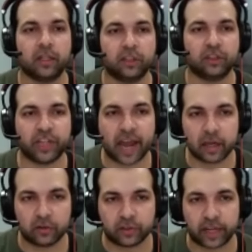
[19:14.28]

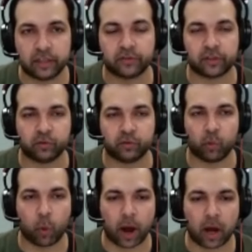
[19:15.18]
Channel sales is
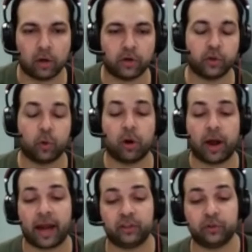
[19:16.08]
where you are
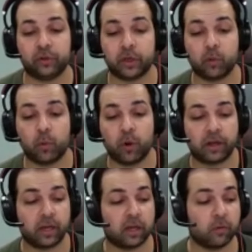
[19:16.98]
actually
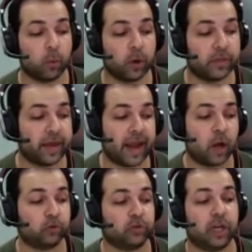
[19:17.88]
working with an
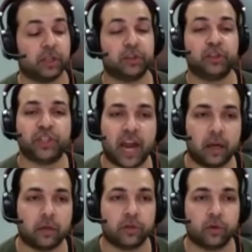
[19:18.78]
outside
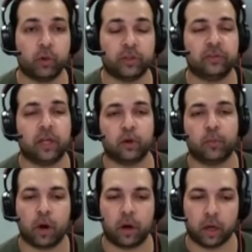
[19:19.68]
channel to resell your
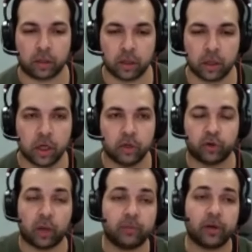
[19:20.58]
product. So
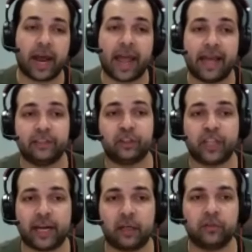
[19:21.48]
HubSpot has a
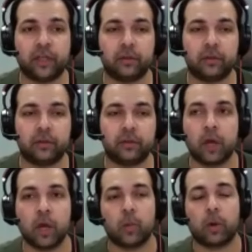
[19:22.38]
channel sales team
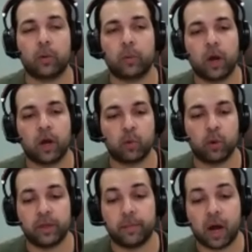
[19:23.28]
where we work
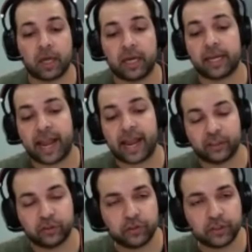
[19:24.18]
with marketing
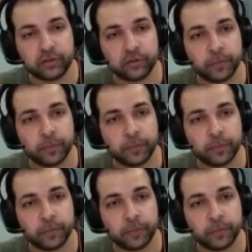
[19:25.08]
agencies,